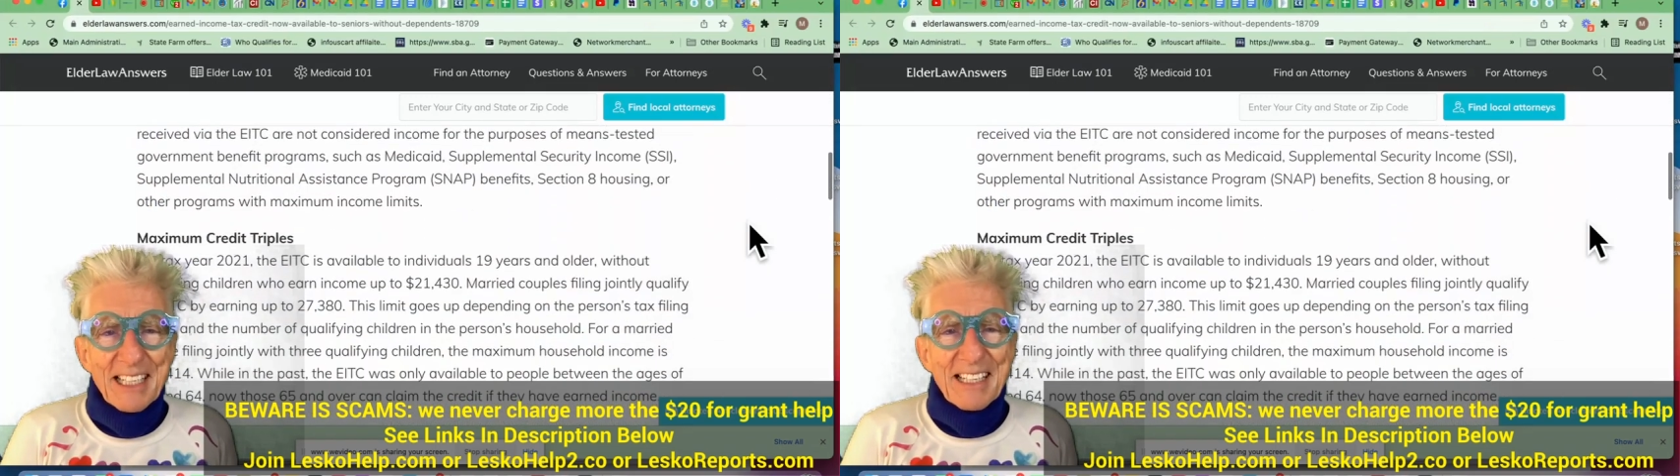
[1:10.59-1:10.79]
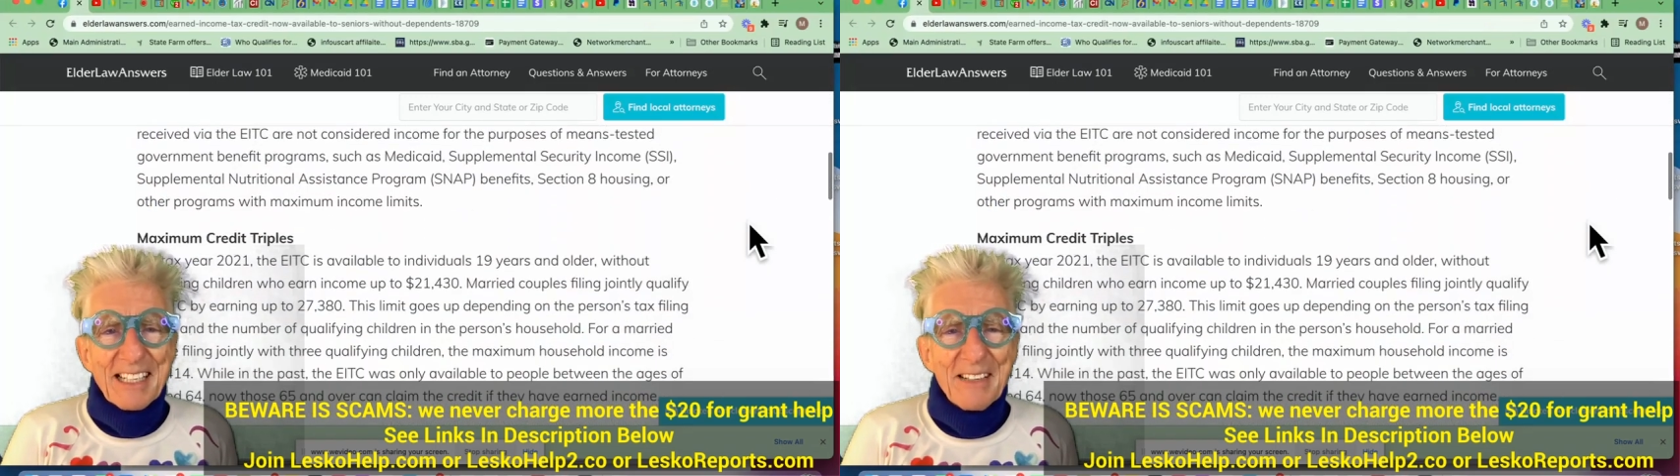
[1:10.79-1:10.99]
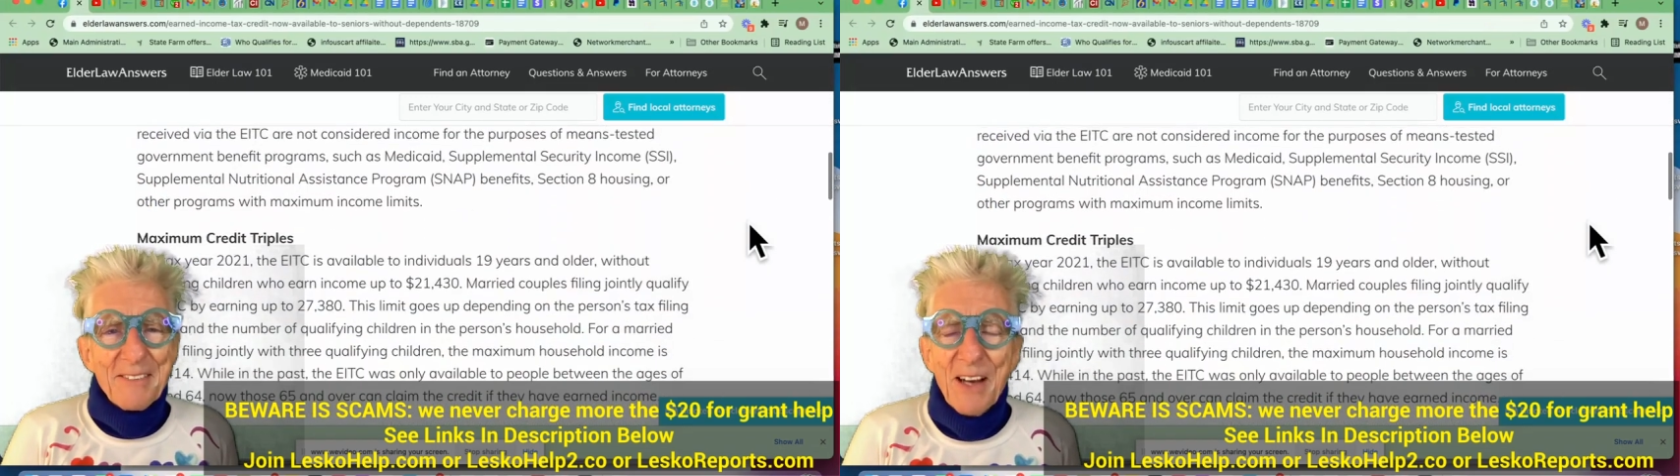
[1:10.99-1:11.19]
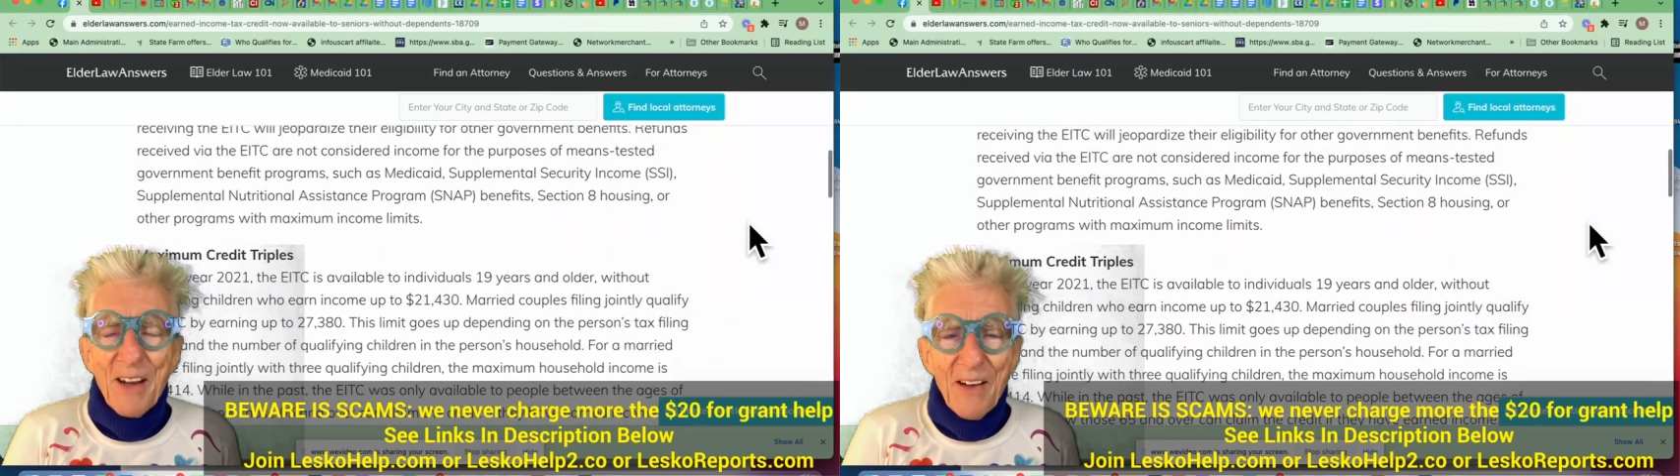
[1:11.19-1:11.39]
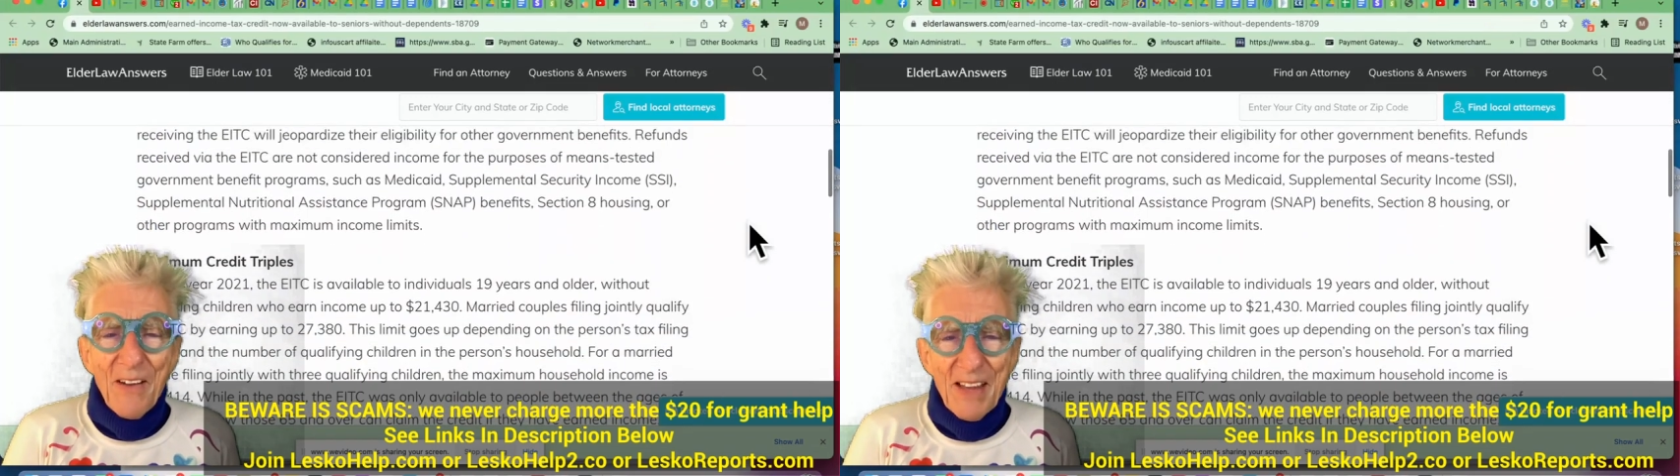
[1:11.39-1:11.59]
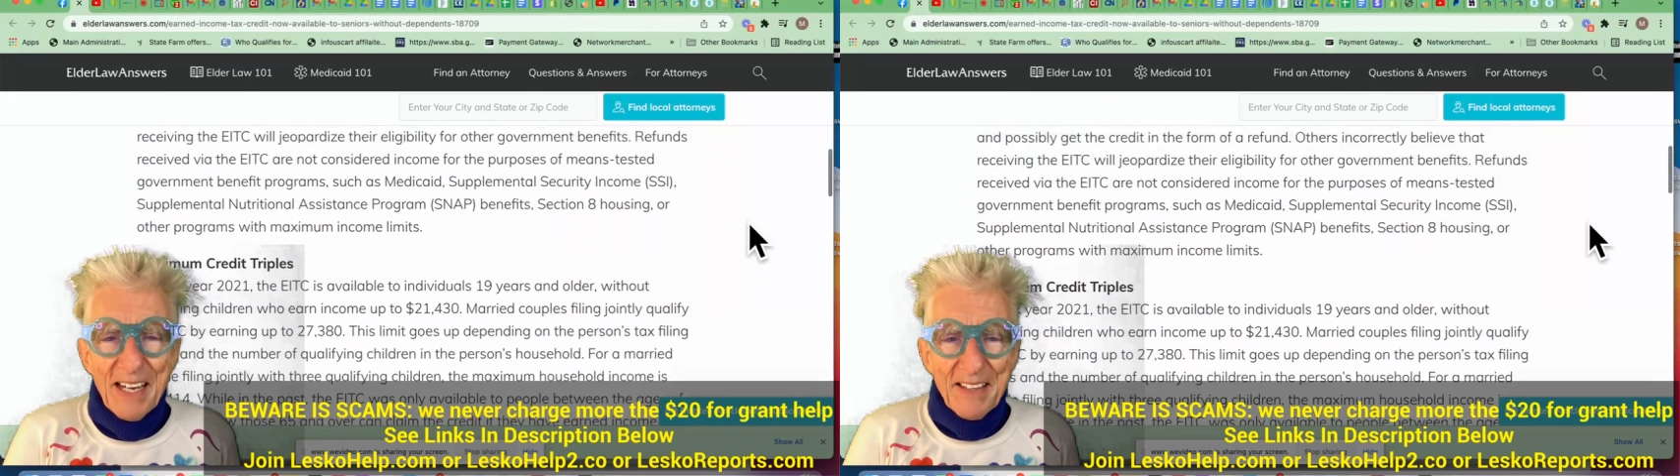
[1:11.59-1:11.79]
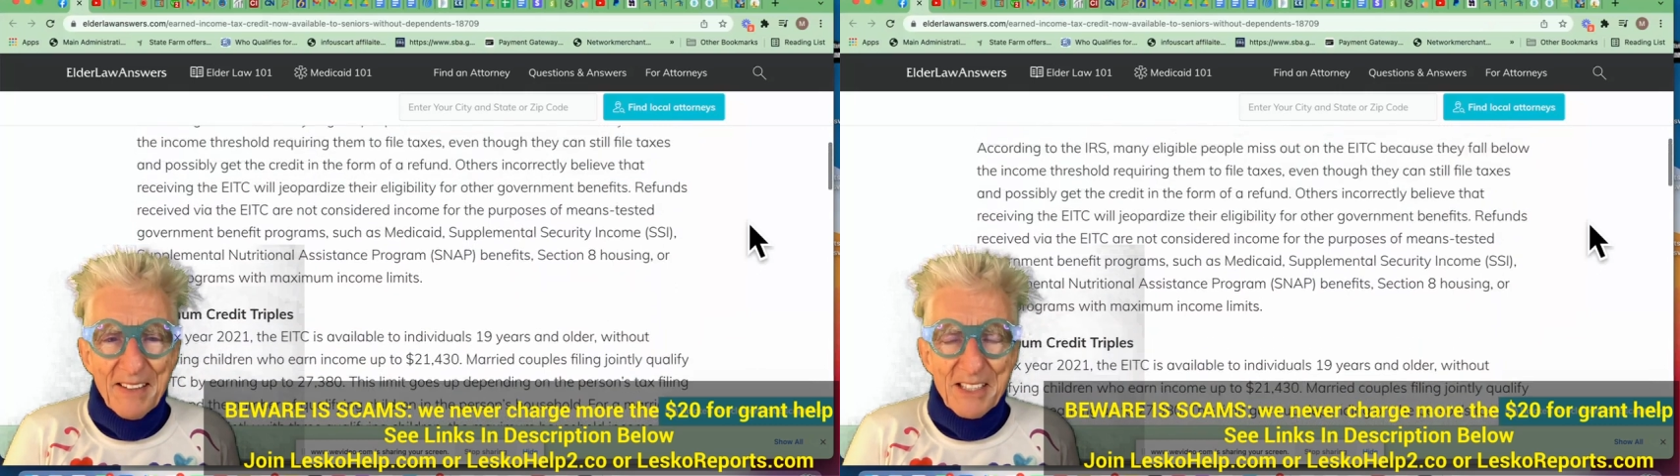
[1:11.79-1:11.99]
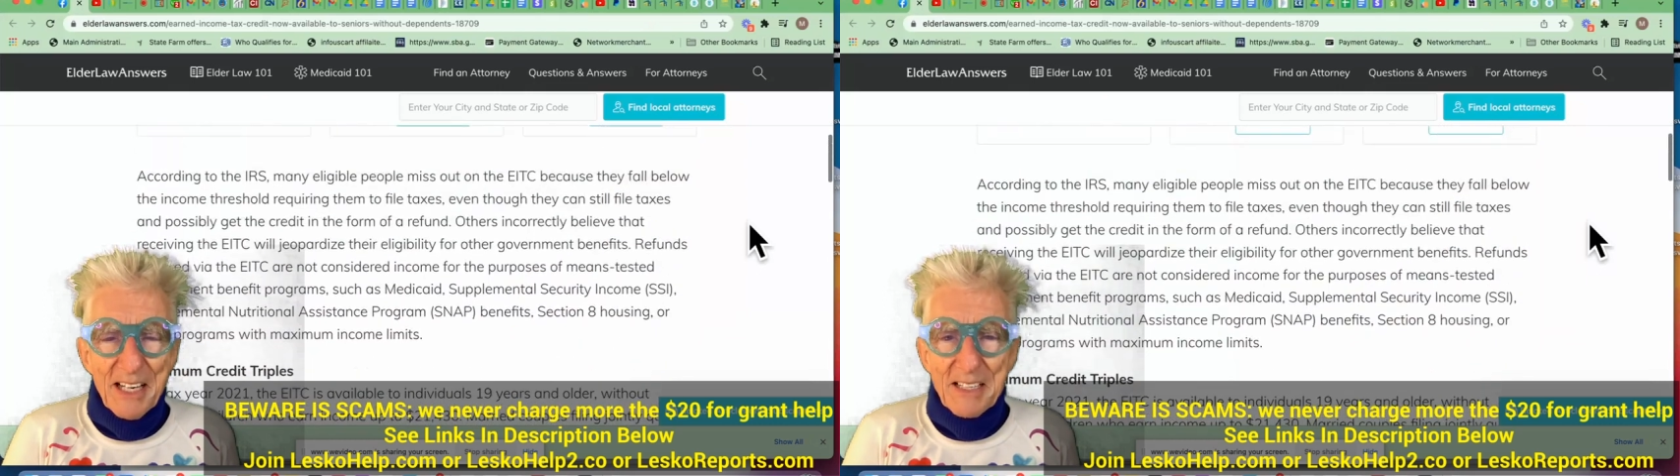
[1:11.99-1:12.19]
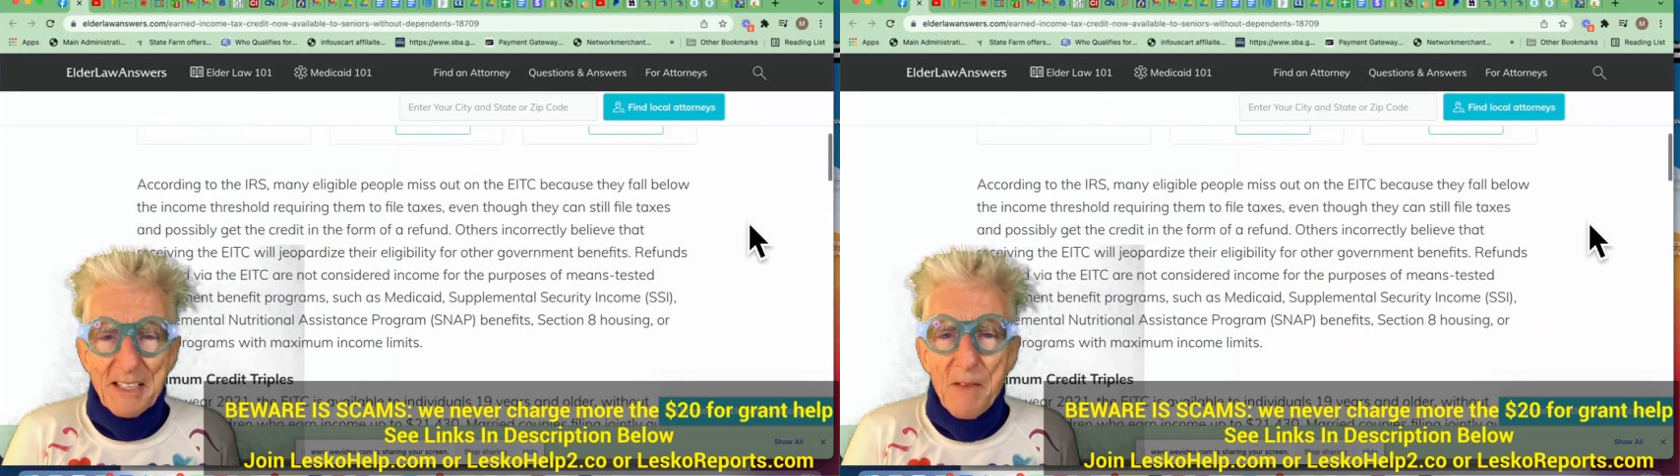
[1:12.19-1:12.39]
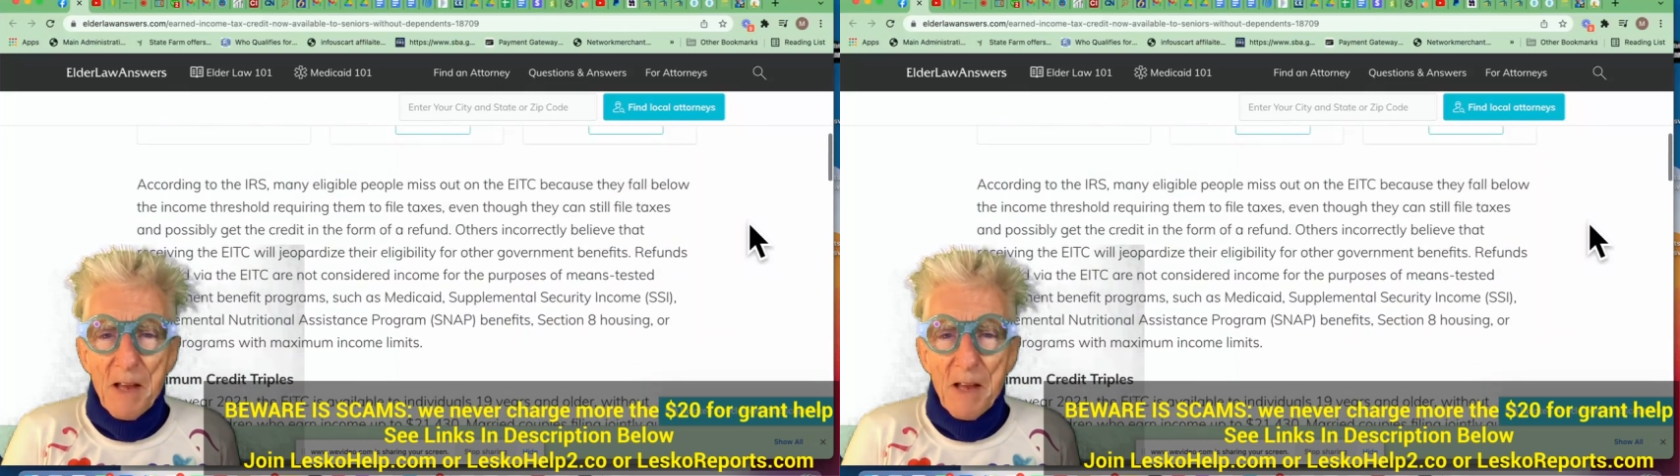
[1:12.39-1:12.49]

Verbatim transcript: income and all, all that other stuff,